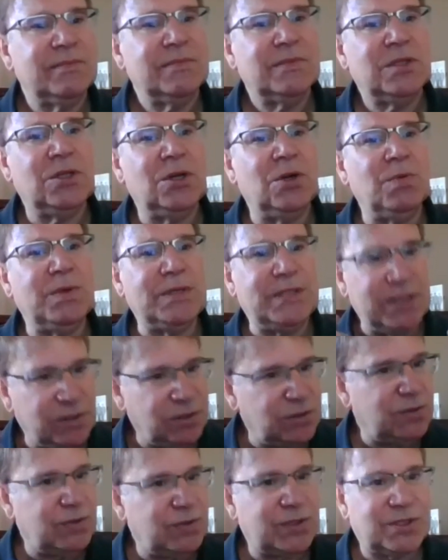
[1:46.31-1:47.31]
You know, we did
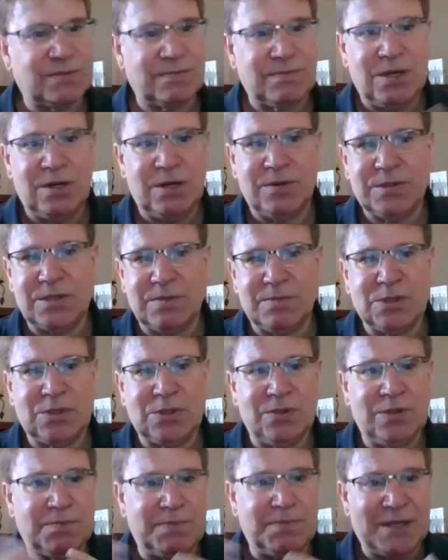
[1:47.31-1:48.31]
lose you know some
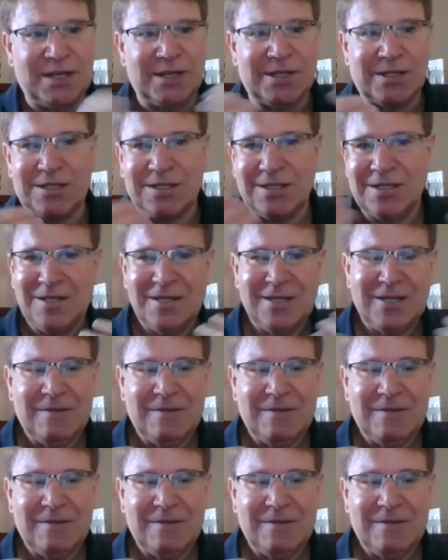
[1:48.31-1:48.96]
students because